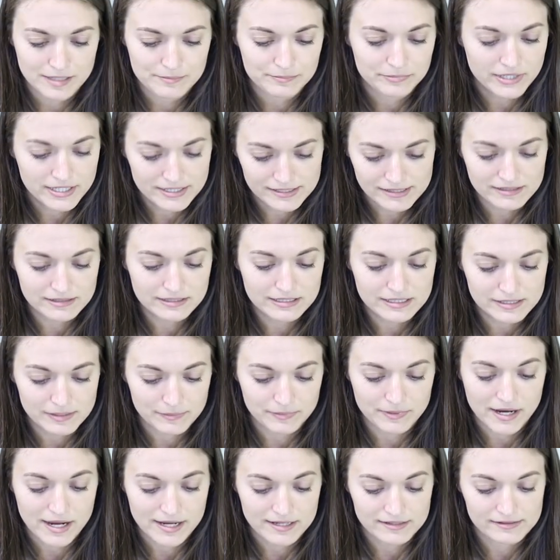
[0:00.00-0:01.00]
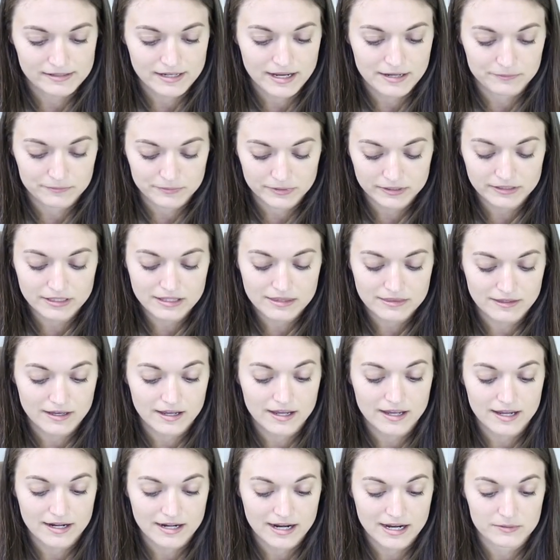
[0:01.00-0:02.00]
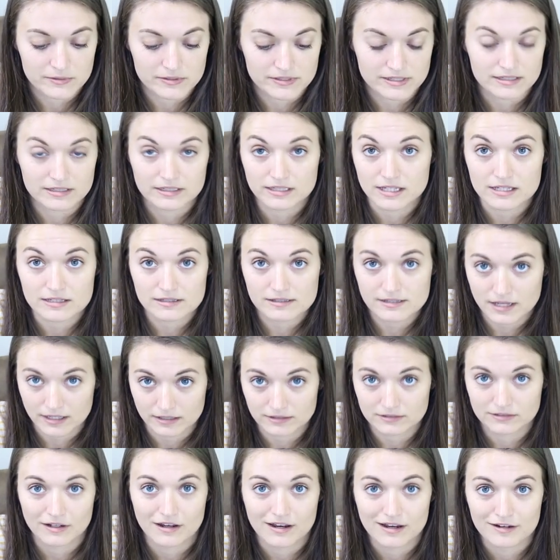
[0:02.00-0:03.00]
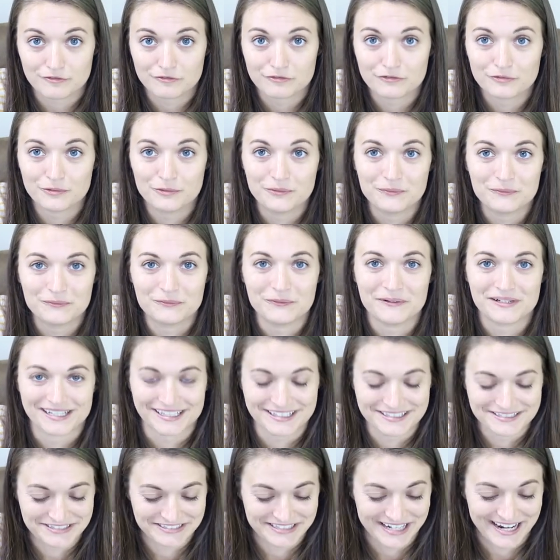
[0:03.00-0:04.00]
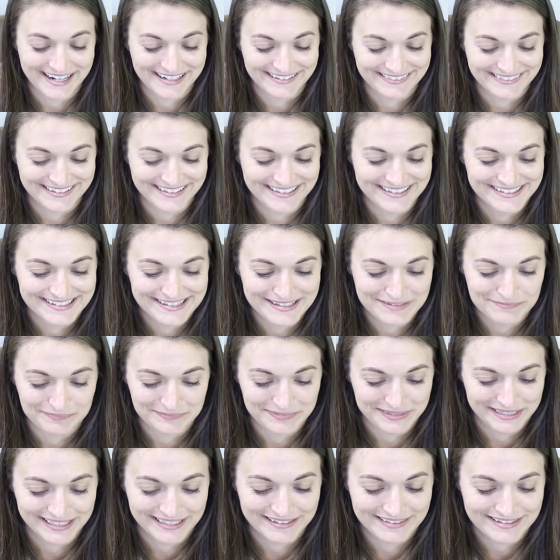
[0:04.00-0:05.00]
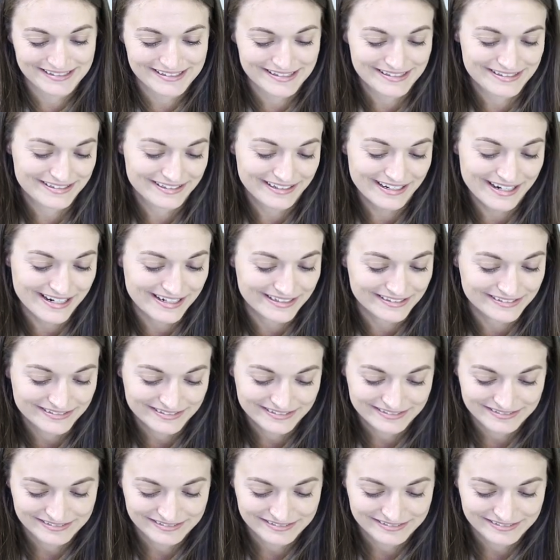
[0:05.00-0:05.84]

I'm pleasantly surprised. I really thought I was gonna get ticked off when I tried this, but this is great.